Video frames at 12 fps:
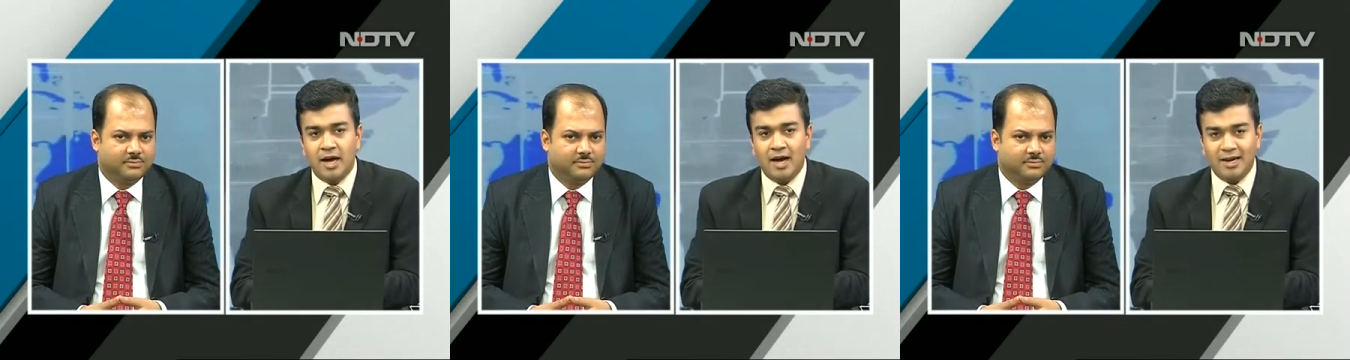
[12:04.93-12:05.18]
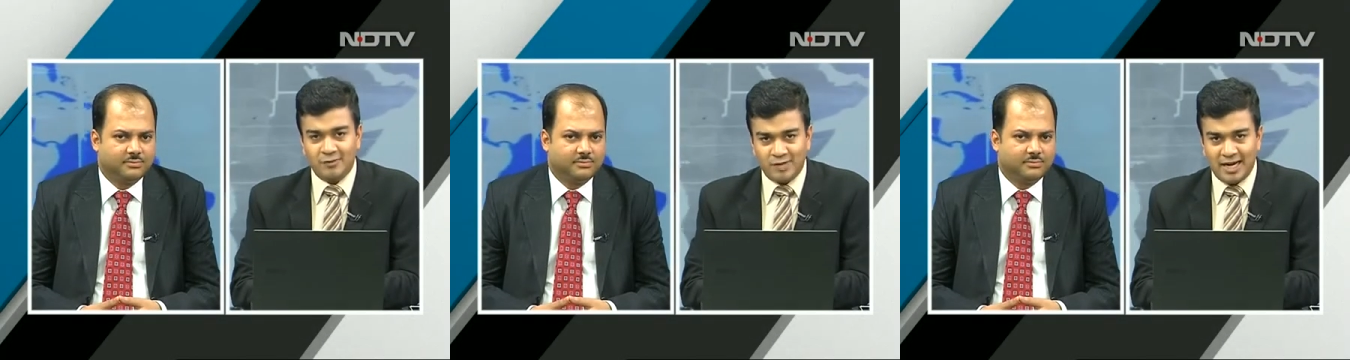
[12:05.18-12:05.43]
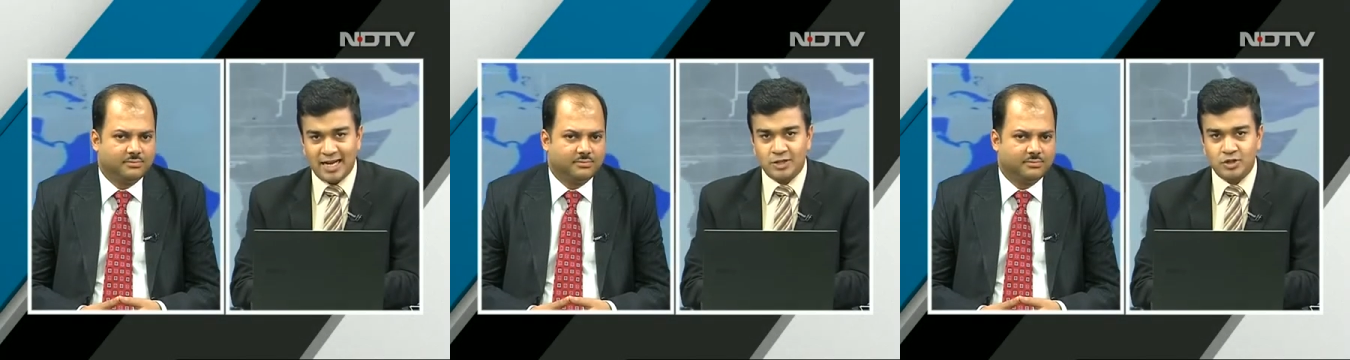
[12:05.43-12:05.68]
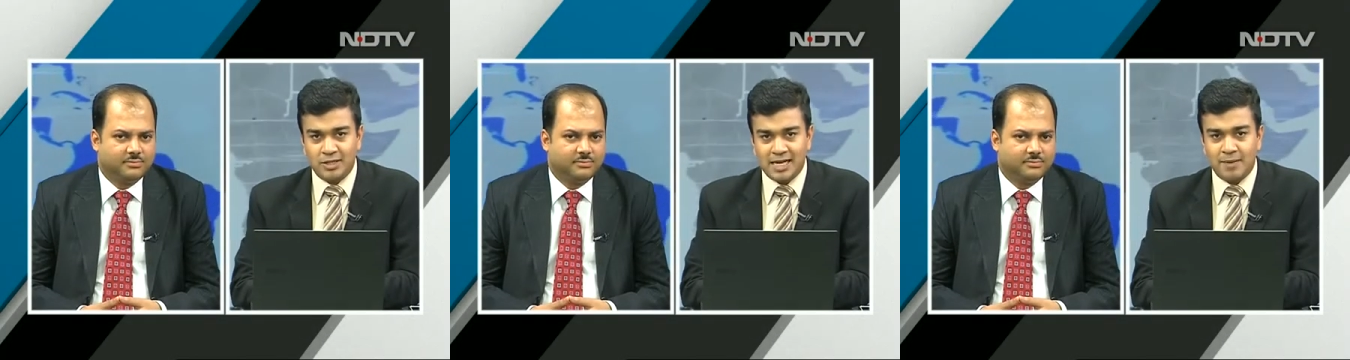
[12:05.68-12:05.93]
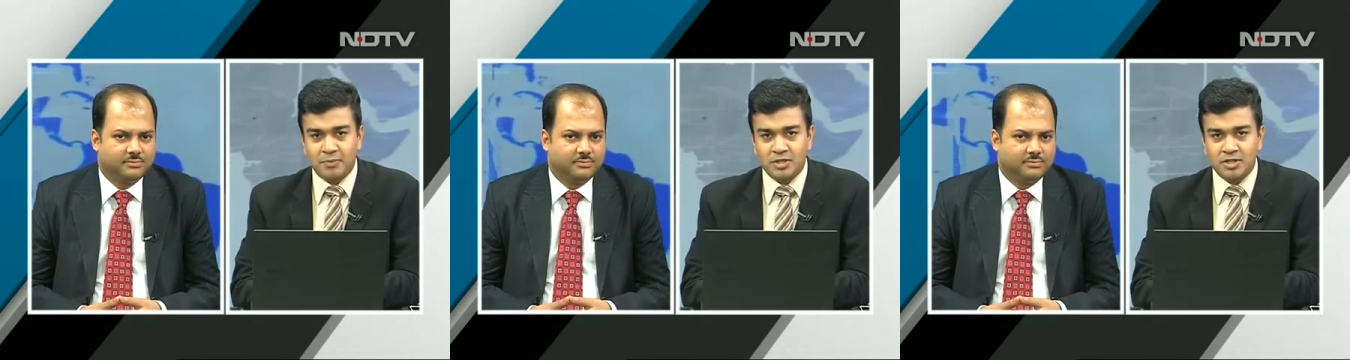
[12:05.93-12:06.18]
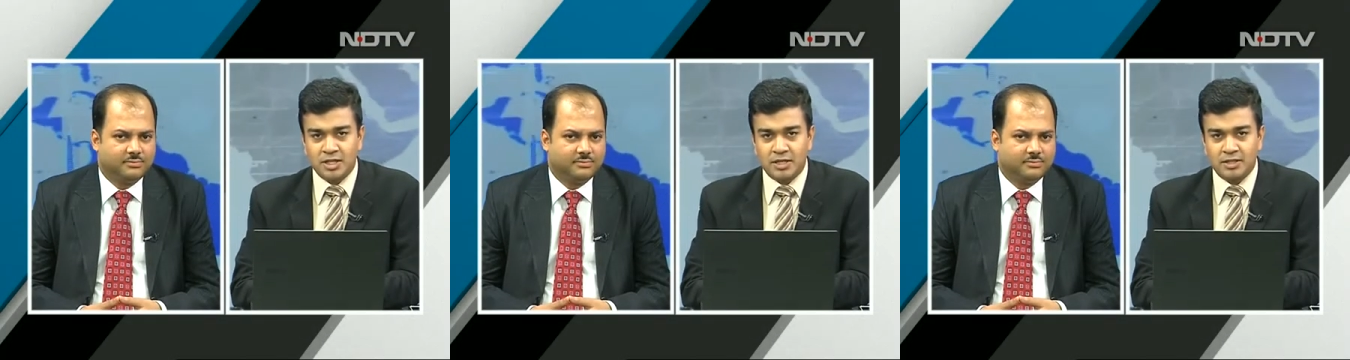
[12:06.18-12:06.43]
Speaker 1: uh, if that actually
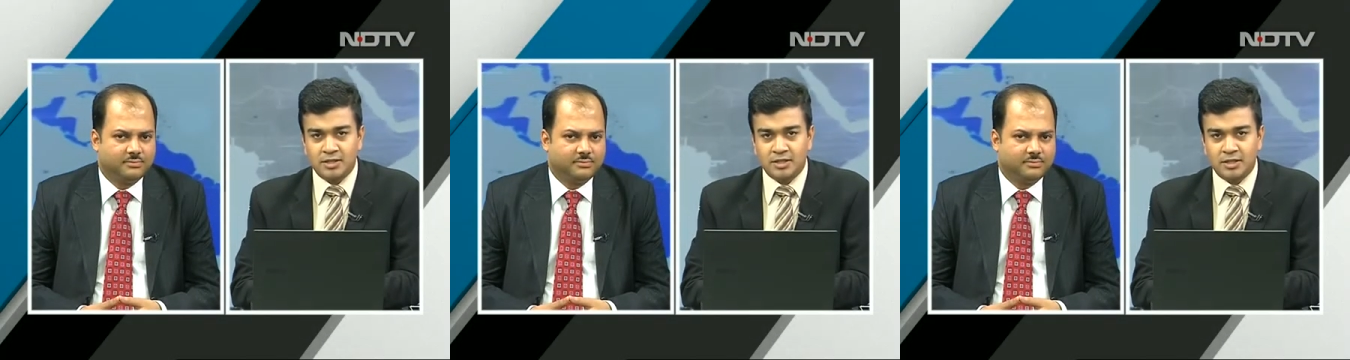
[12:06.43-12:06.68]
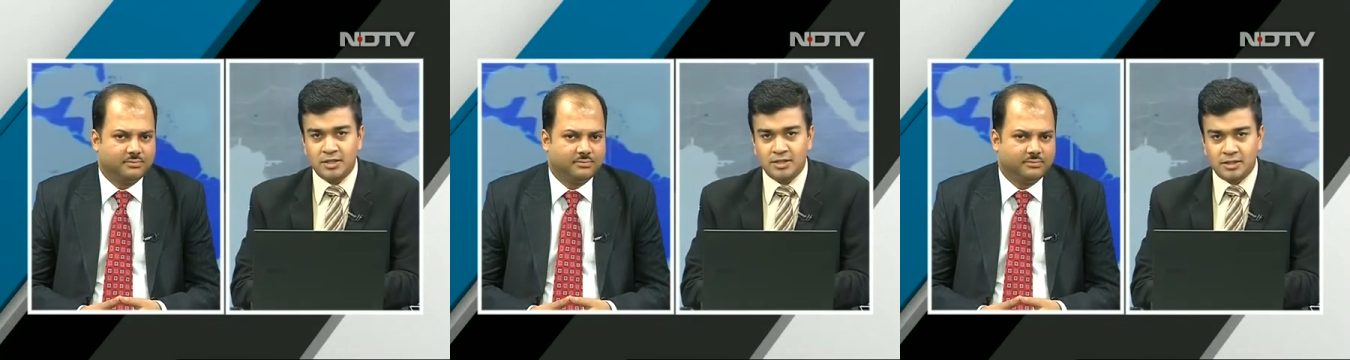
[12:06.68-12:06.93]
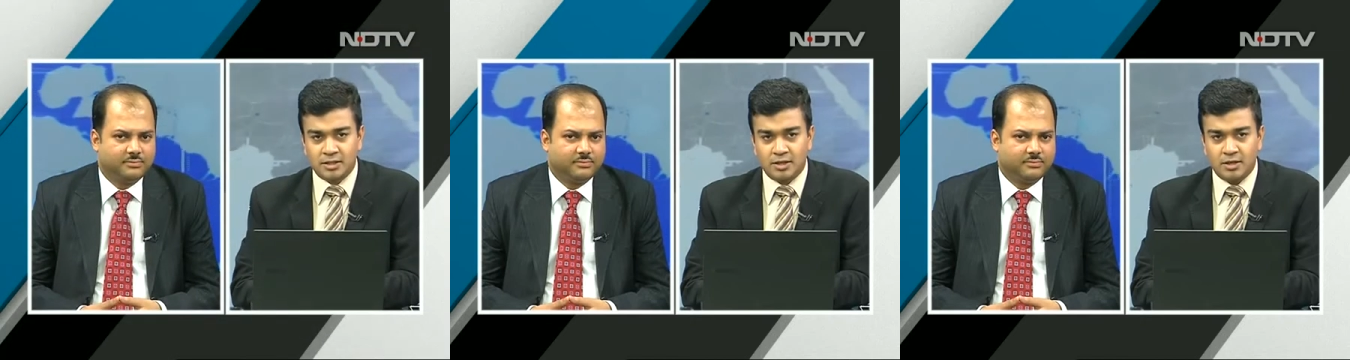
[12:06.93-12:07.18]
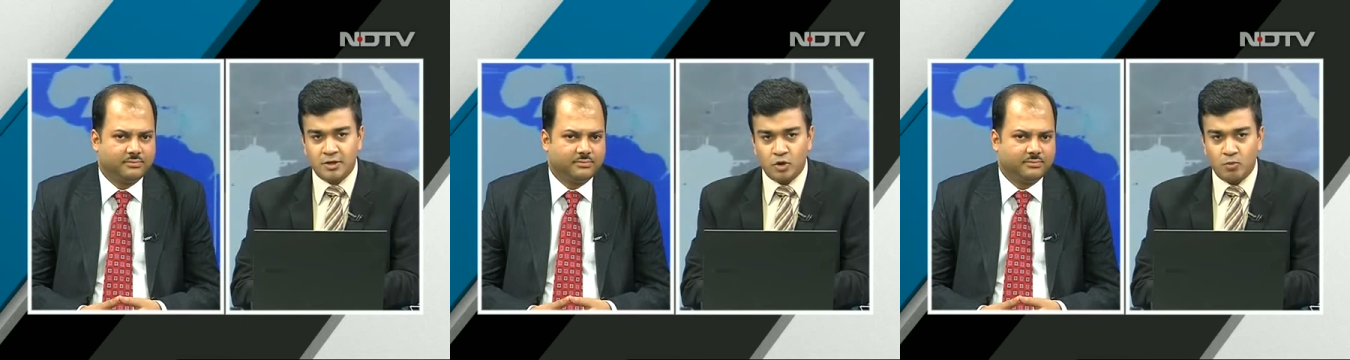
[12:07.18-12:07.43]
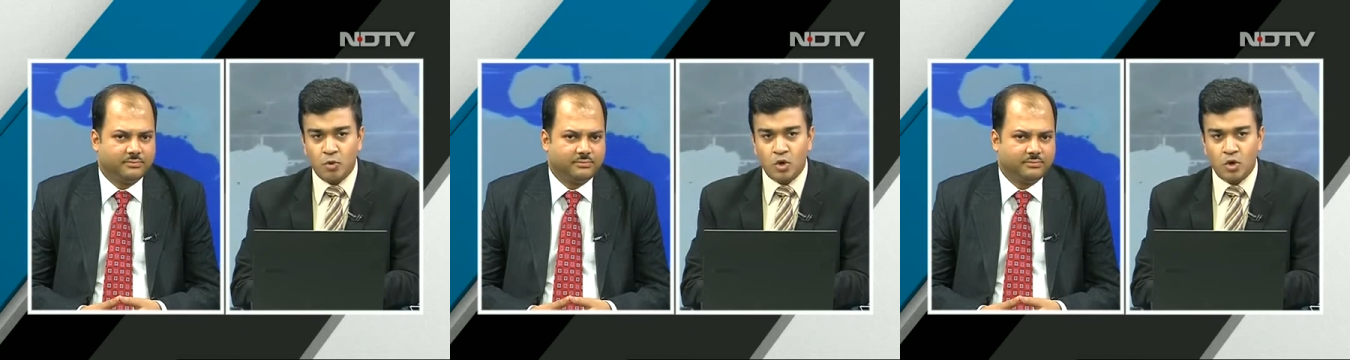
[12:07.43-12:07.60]
happens and it's, it's uh, you know,